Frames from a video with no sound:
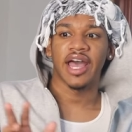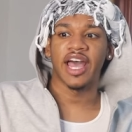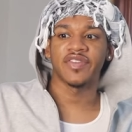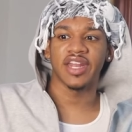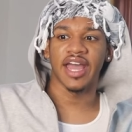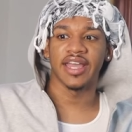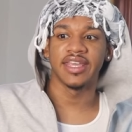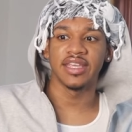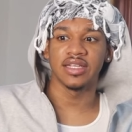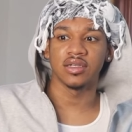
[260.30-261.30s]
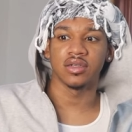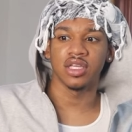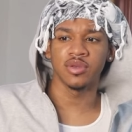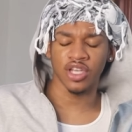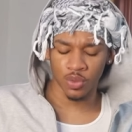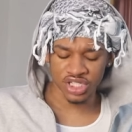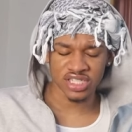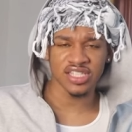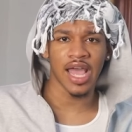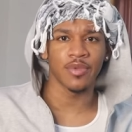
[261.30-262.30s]
after that, he he was like, "What's your
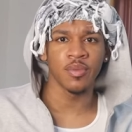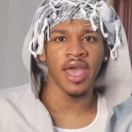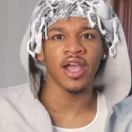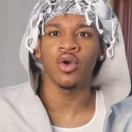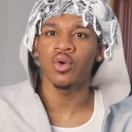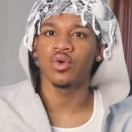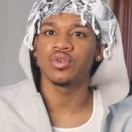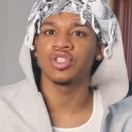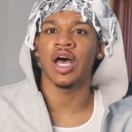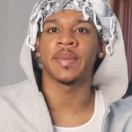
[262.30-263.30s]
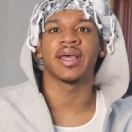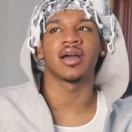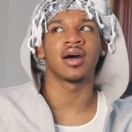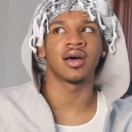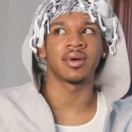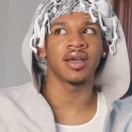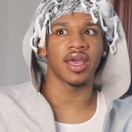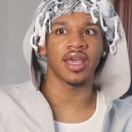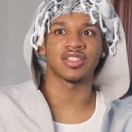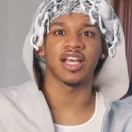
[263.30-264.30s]
snap? You mad cool?" So I'm like, uh,
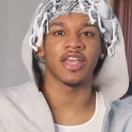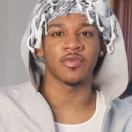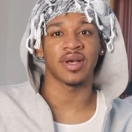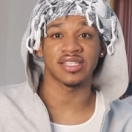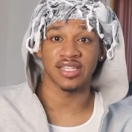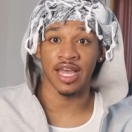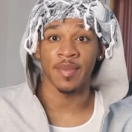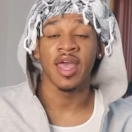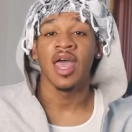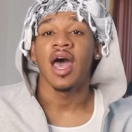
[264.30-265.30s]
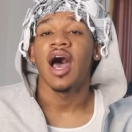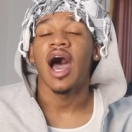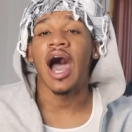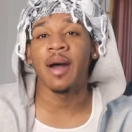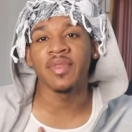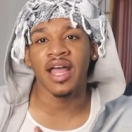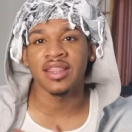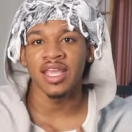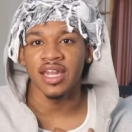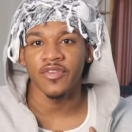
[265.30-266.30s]
"Okay." So I gave him my snap. I'm not
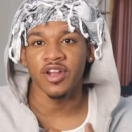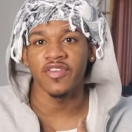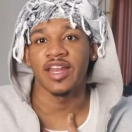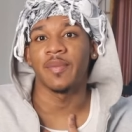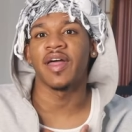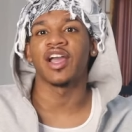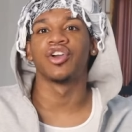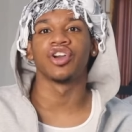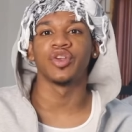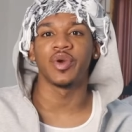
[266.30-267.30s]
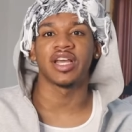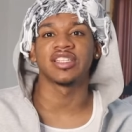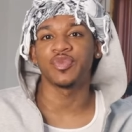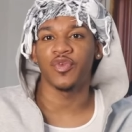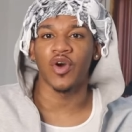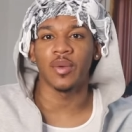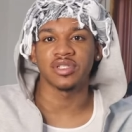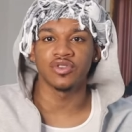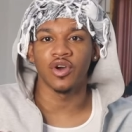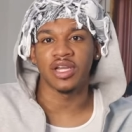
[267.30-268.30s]
thinking of it, and I'm not girly with it because this before I
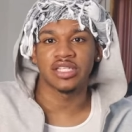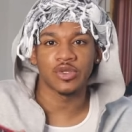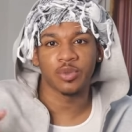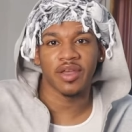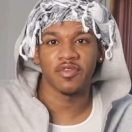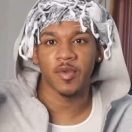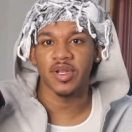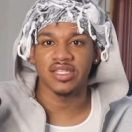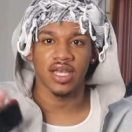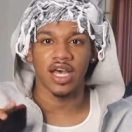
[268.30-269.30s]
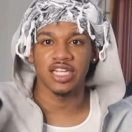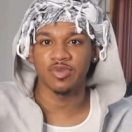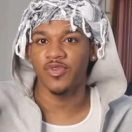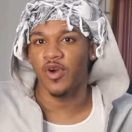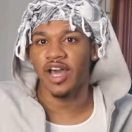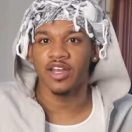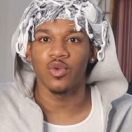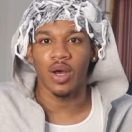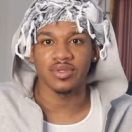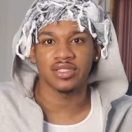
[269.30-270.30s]
was, you know, in touch with my feminine side. This before I
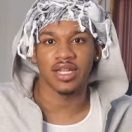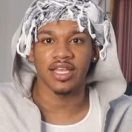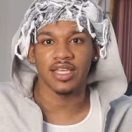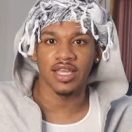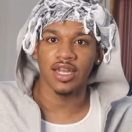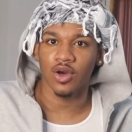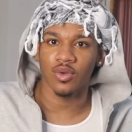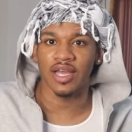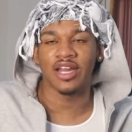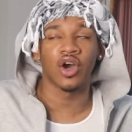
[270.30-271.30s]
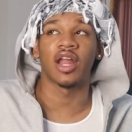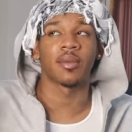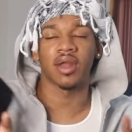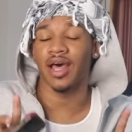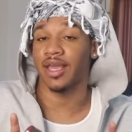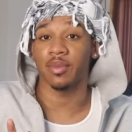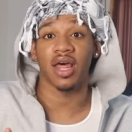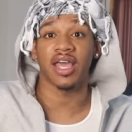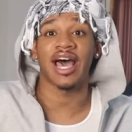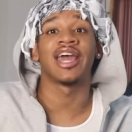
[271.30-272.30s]
knew I was like, you know, like no, I'm lying, I'm
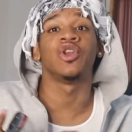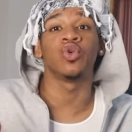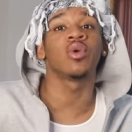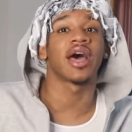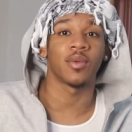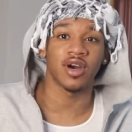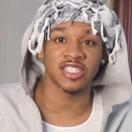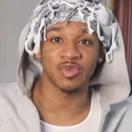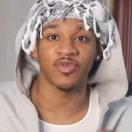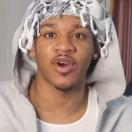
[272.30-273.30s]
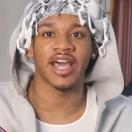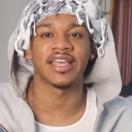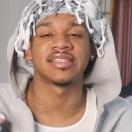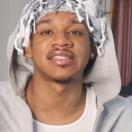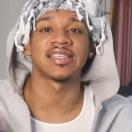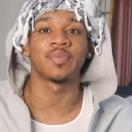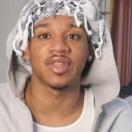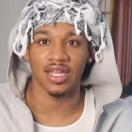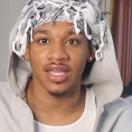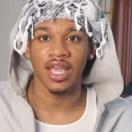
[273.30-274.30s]
lying. I knew what I was. before I
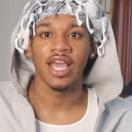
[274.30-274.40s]
accepted it.